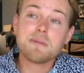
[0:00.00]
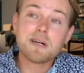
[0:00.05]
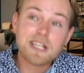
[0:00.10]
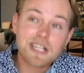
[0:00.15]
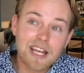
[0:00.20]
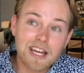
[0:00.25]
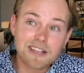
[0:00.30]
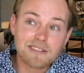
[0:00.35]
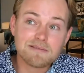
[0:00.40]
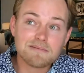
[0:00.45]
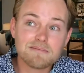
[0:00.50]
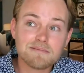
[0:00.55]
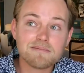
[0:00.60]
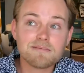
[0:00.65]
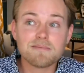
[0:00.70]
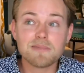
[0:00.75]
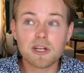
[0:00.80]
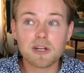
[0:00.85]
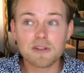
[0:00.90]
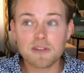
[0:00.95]
But again,
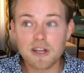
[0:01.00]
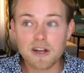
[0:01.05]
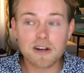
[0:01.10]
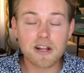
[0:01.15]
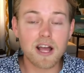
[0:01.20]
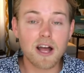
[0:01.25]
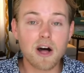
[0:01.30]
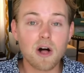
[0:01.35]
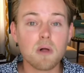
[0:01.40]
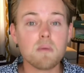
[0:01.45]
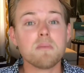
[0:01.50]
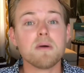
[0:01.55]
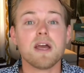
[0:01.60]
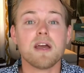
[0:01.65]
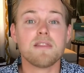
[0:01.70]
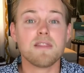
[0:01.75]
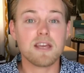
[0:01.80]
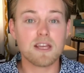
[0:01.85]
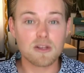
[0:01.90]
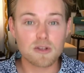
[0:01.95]
they're there to help,
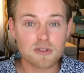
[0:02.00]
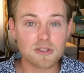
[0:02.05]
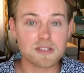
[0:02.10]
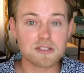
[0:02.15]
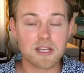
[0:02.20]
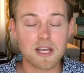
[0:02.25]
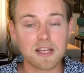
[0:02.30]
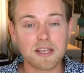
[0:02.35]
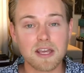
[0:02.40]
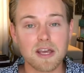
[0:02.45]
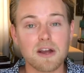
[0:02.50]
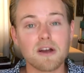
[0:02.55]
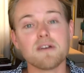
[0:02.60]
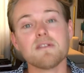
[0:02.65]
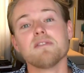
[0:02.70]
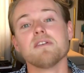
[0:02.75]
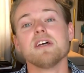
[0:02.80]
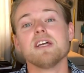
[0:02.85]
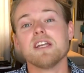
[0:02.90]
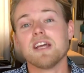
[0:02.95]
and they usually take care
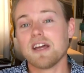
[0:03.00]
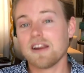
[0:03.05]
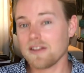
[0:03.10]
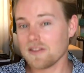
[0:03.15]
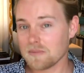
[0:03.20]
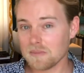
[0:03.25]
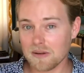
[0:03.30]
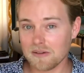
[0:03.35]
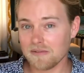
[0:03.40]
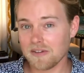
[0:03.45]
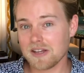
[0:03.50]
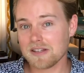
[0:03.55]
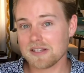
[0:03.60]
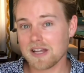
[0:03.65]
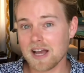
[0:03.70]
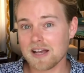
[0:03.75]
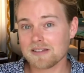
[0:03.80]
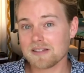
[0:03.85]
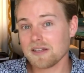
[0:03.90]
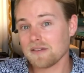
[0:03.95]
of it, and it's been
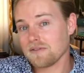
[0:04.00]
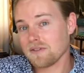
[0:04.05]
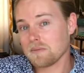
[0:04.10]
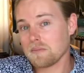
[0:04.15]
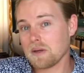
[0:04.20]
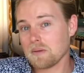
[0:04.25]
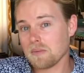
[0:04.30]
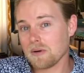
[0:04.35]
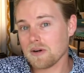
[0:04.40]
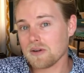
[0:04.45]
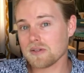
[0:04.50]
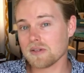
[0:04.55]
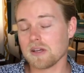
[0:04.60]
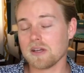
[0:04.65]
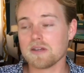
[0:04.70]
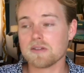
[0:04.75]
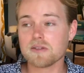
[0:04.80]
fantastic for me personally.